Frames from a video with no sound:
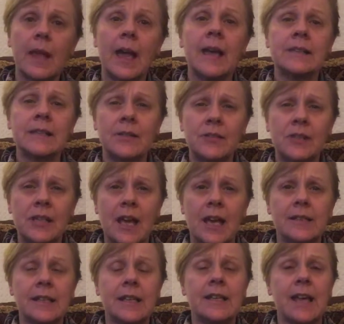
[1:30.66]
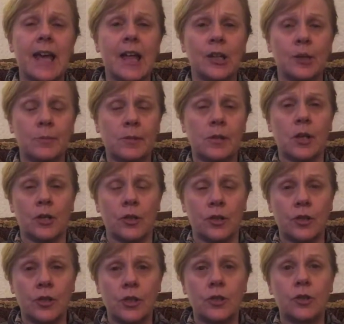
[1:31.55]
As I've said, it helps
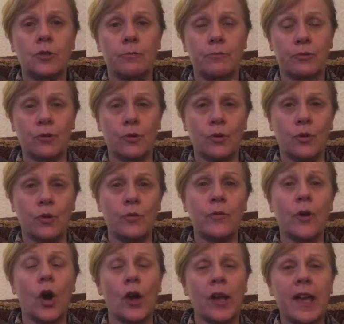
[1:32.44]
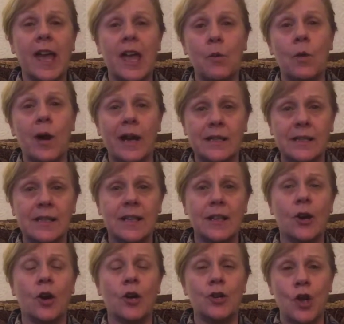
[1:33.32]
us to prove our
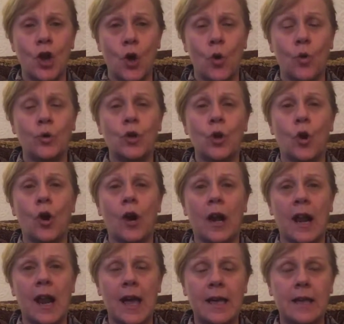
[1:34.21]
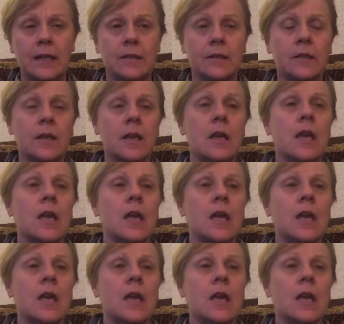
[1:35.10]
KYC or know your client.